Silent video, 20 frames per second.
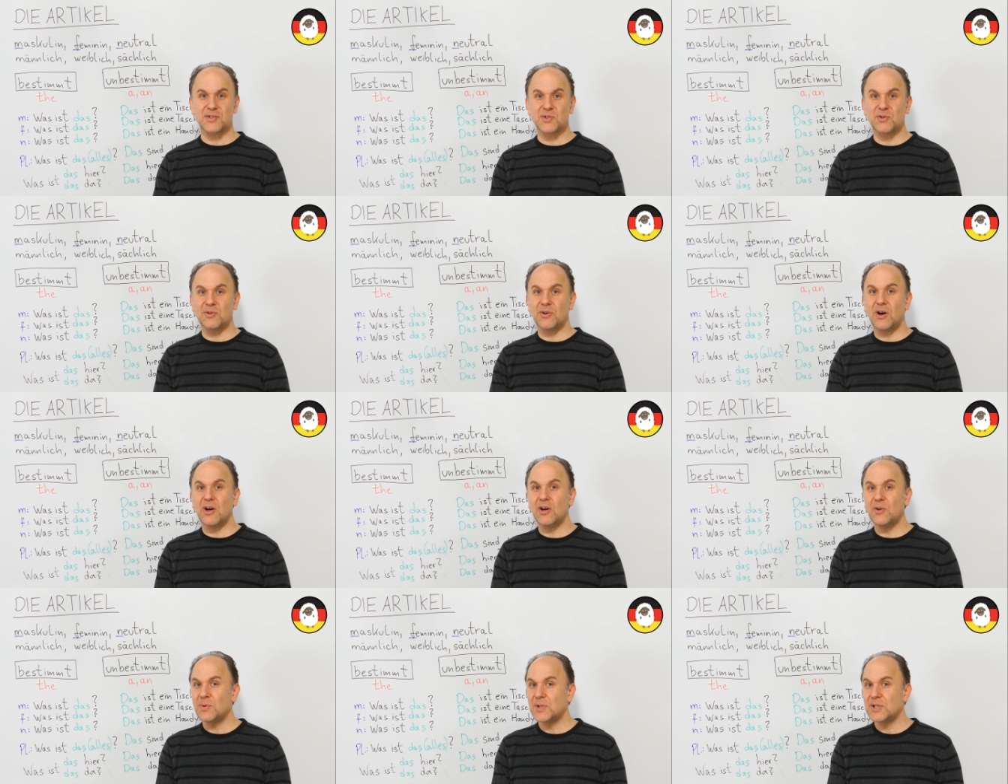So
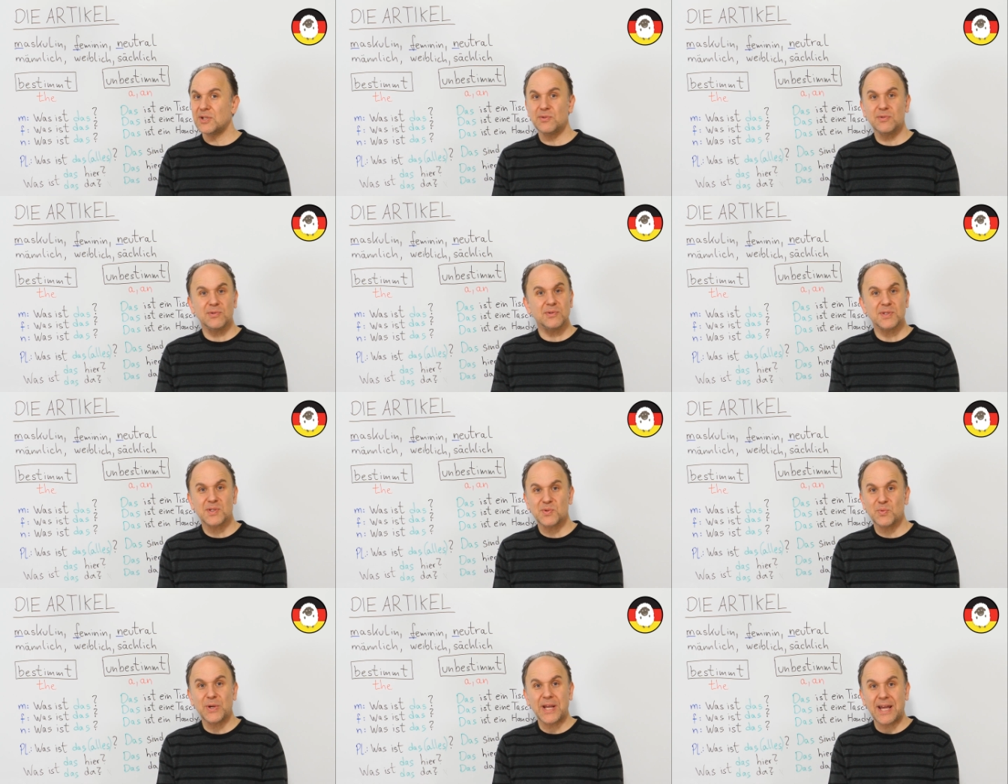all we
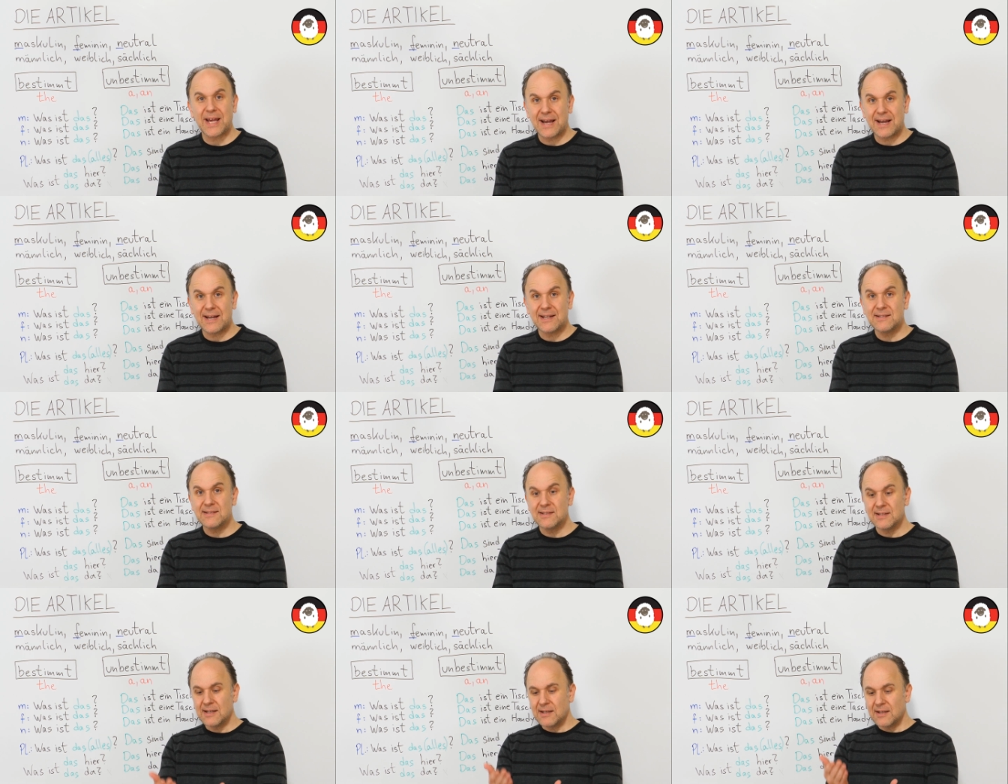do is we
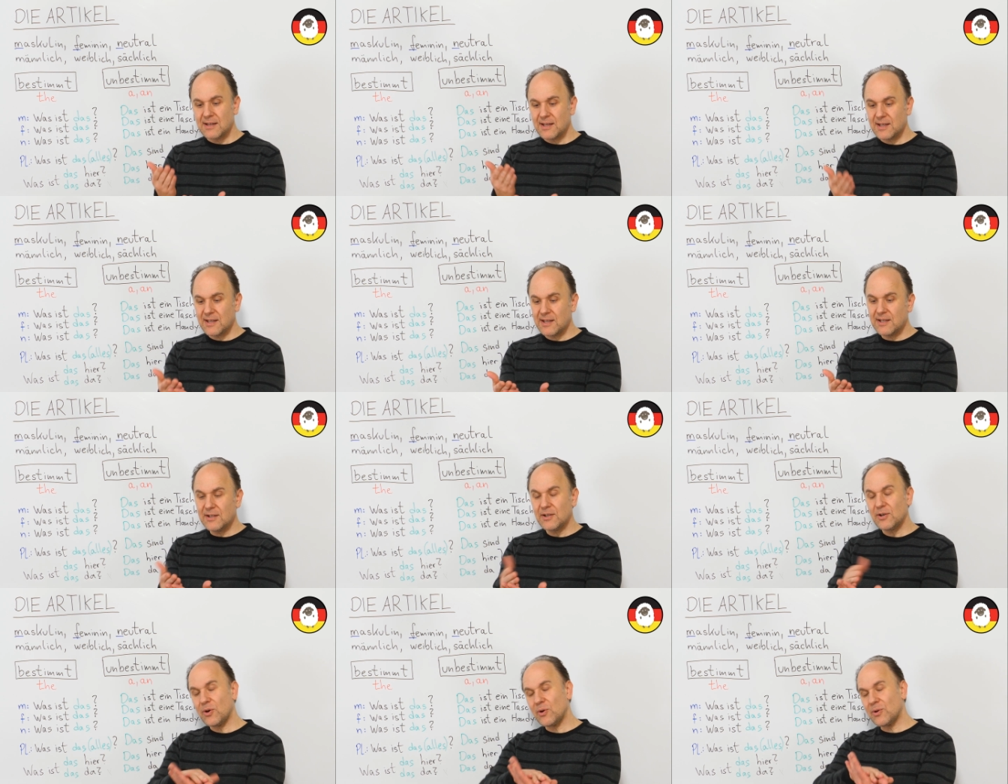add
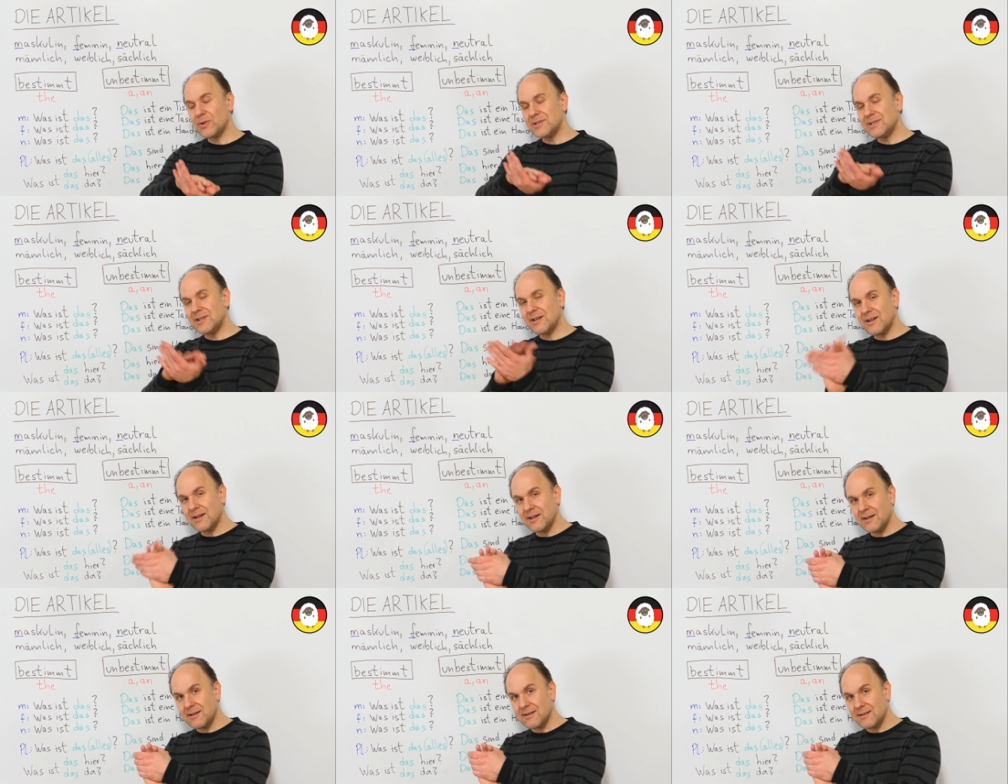hier or
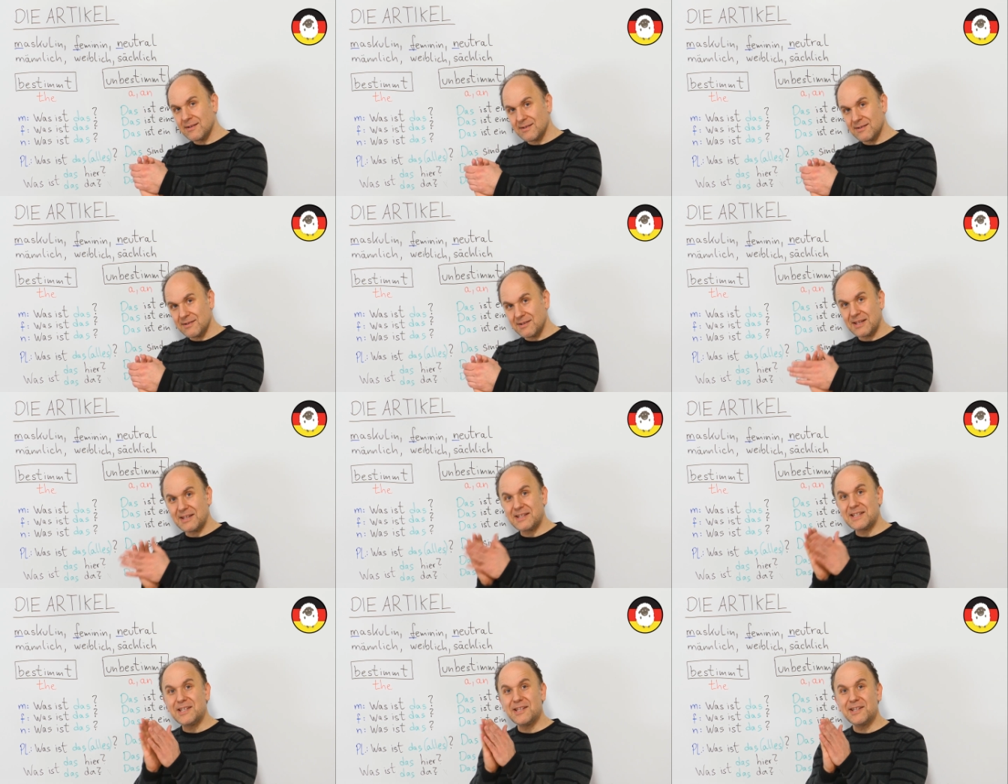da,
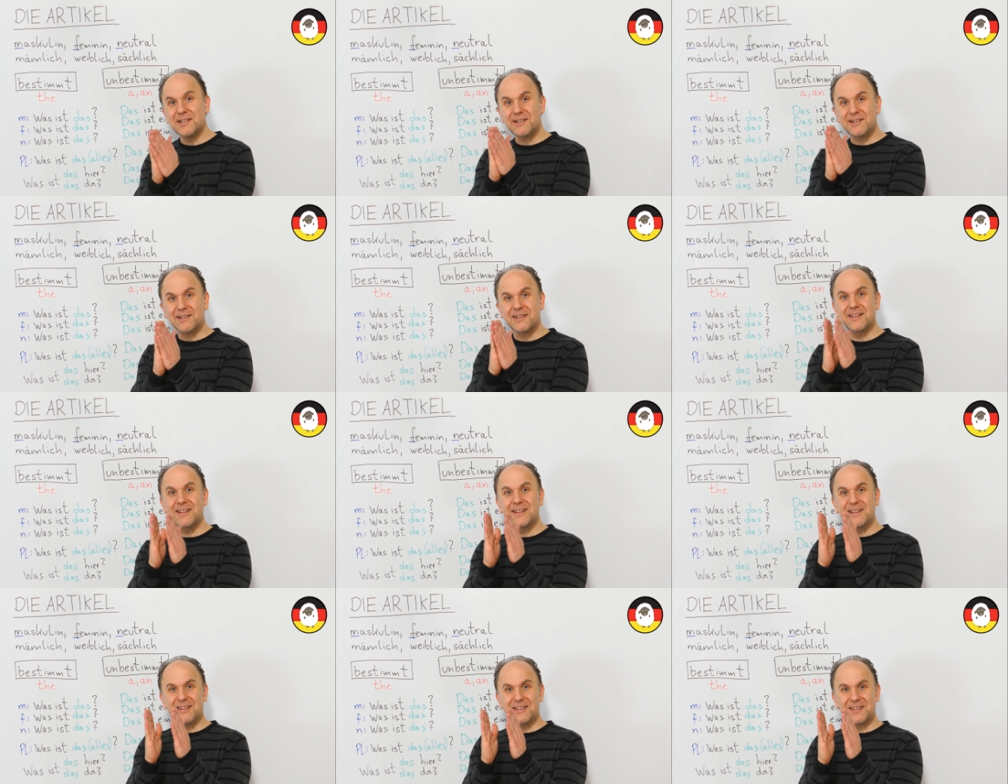
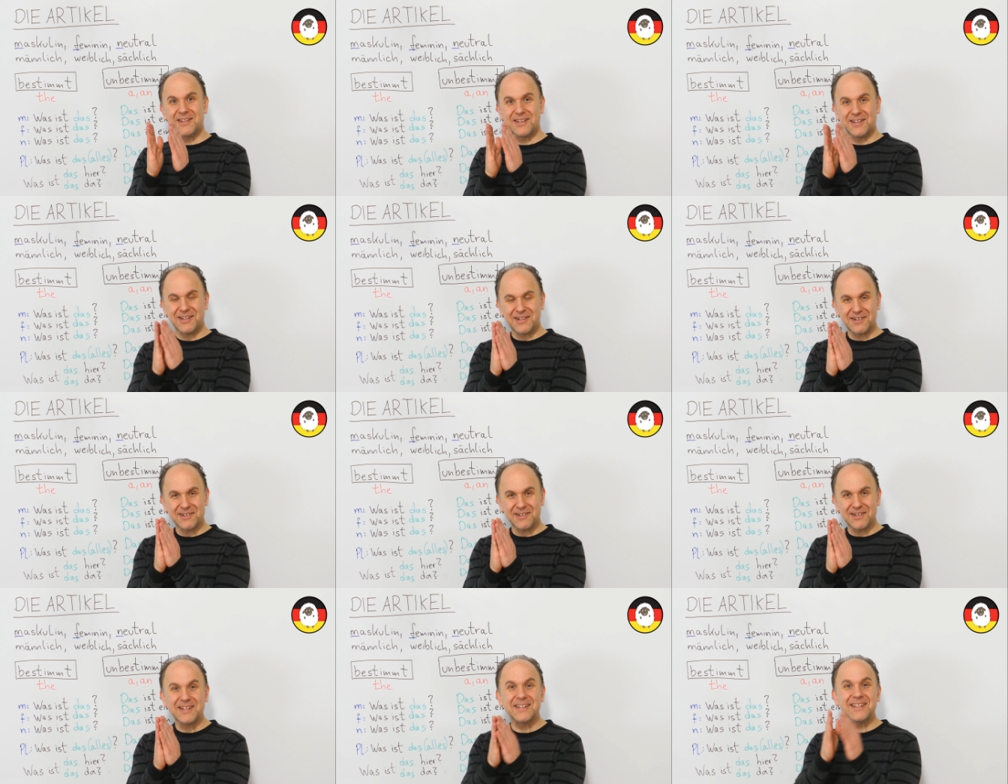here,
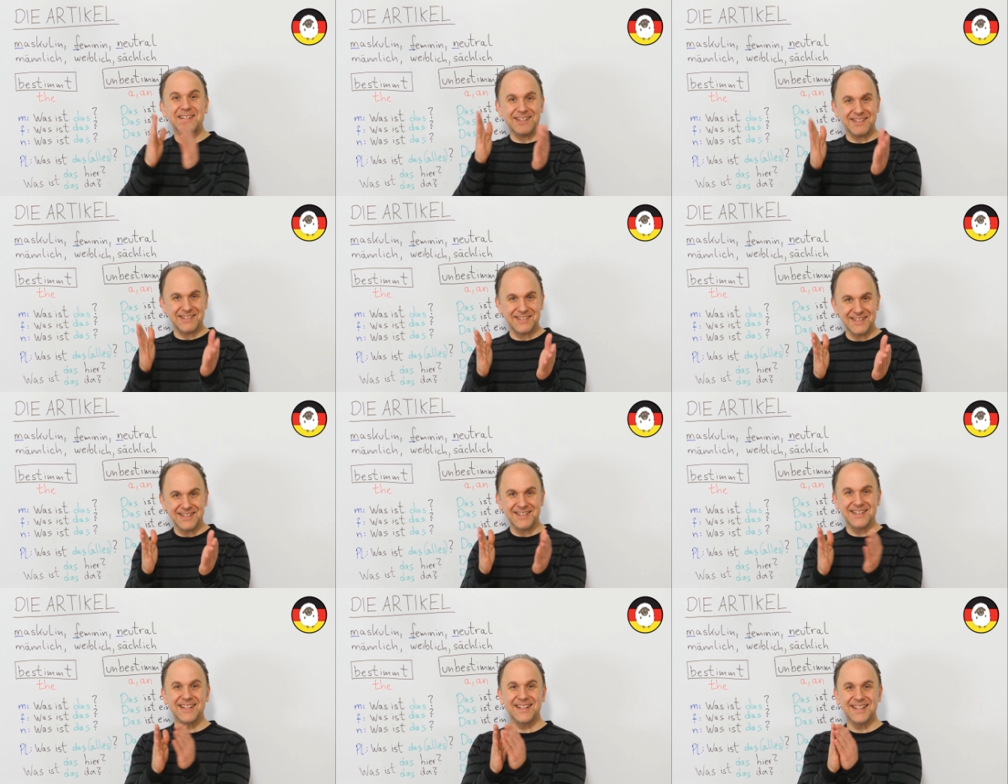here,
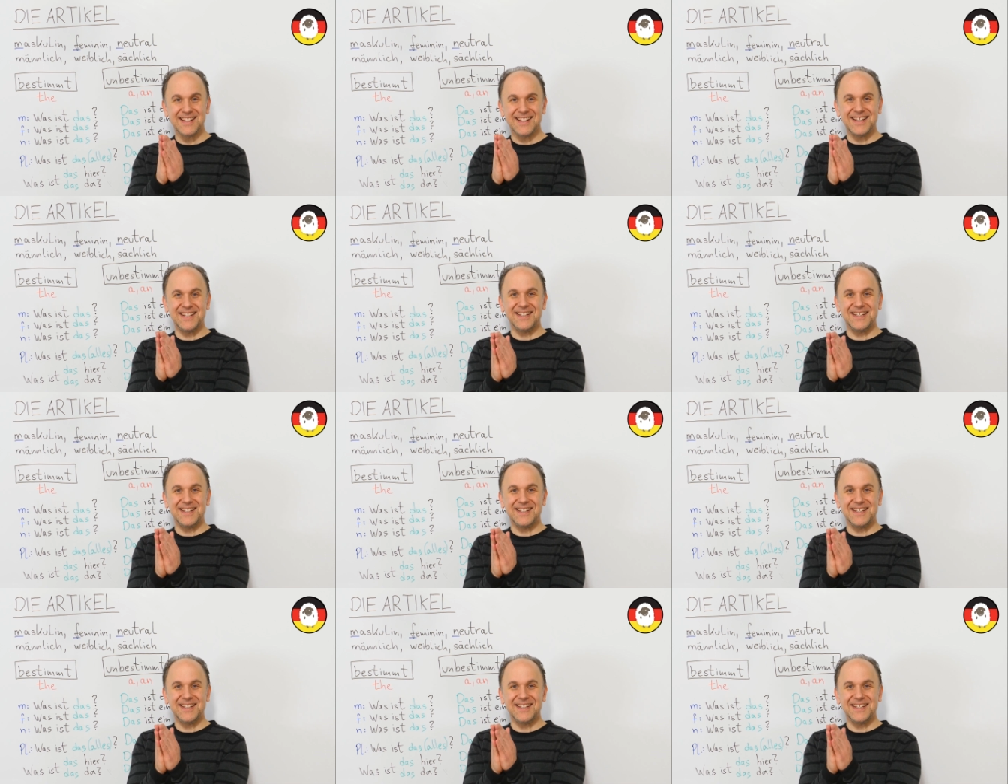here,